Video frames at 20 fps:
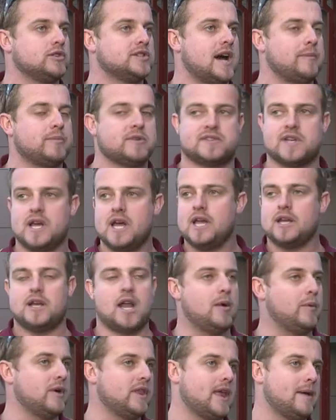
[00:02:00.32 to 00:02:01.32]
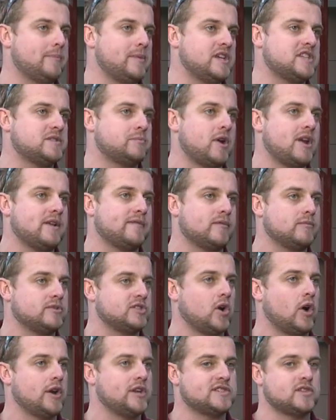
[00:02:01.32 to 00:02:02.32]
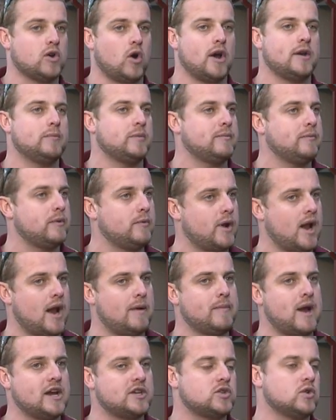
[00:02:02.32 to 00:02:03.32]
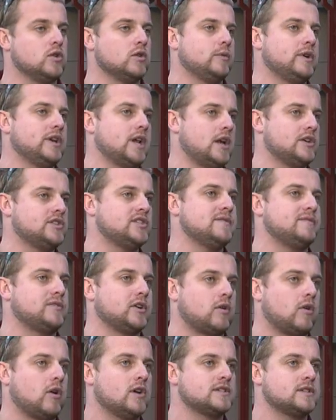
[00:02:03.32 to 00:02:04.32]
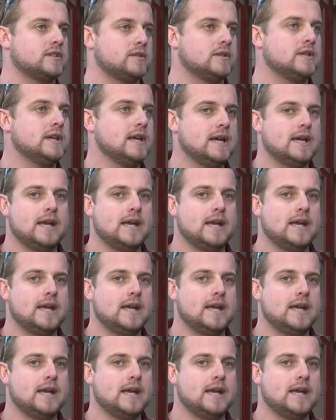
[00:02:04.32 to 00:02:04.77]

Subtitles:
jumpers. Whether that be spreading from side to side, and we make sure that we shift across and